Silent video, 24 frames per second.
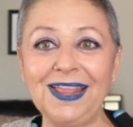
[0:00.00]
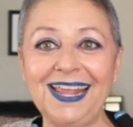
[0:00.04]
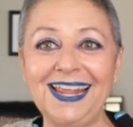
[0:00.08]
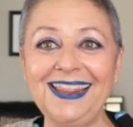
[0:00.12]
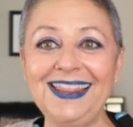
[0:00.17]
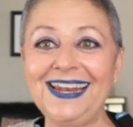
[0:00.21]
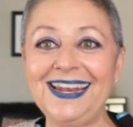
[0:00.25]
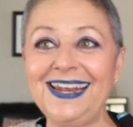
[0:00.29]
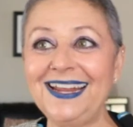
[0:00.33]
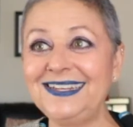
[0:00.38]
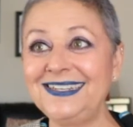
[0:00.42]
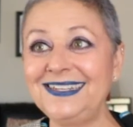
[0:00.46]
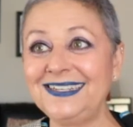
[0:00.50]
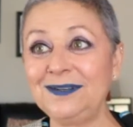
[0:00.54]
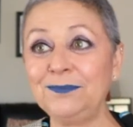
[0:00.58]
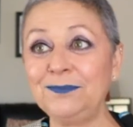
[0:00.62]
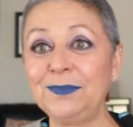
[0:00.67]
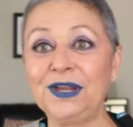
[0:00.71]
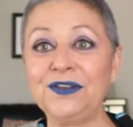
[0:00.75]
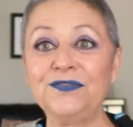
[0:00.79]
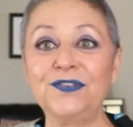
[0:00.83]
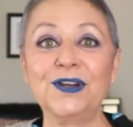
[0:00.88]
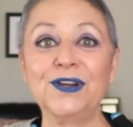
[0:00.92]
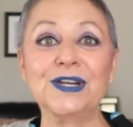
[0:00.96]
and then I did
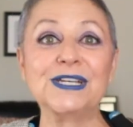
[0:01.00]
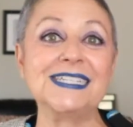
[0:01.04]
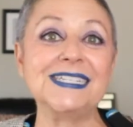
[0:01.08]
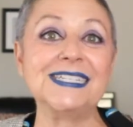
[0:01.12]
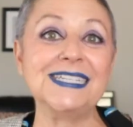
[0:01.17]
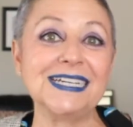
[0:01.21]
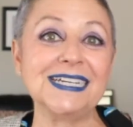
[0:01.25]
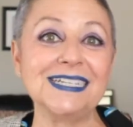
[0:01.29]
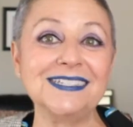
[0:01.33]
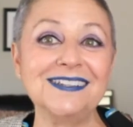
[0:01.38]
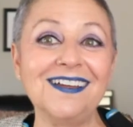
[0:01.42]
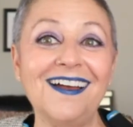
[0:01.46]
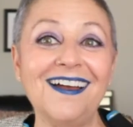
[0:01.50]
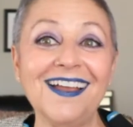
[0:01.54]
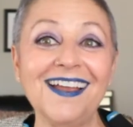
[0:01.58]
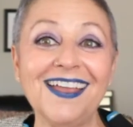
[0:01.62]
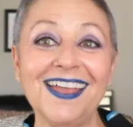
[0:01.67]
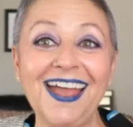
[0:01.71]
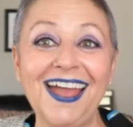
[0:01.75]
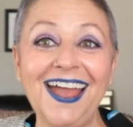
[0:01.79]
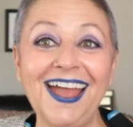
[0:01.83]
my first TikTok.